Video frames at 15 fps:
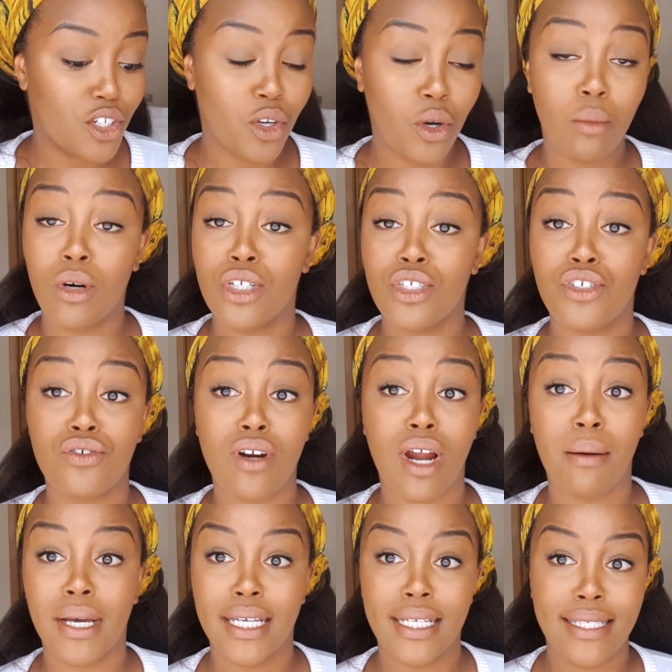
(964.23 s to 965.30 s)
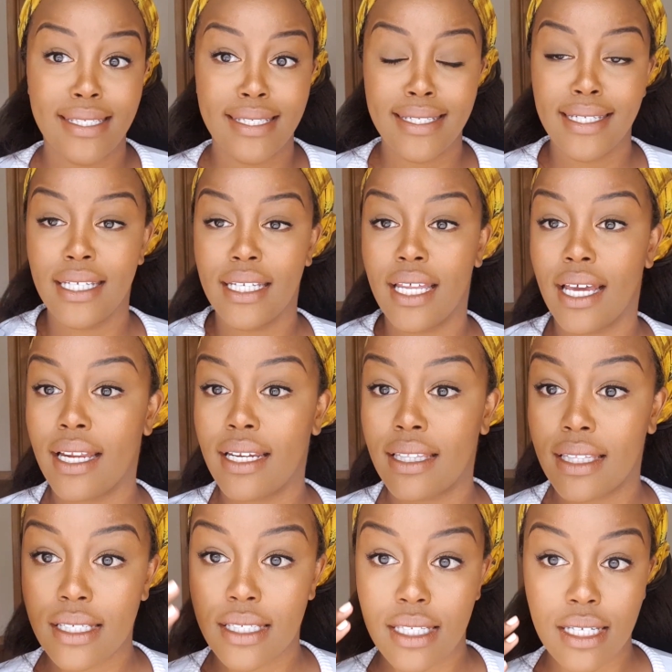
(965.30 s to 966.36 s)
No more drama is needed.
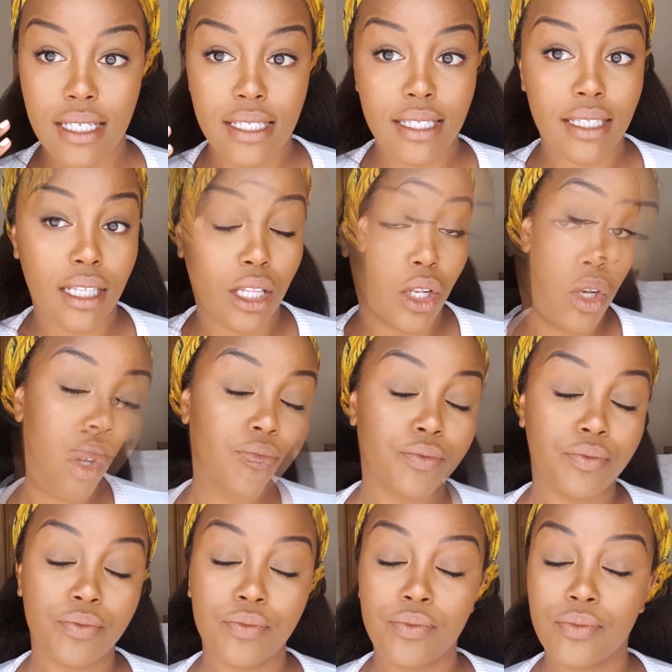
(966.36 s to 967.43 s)
This is the look.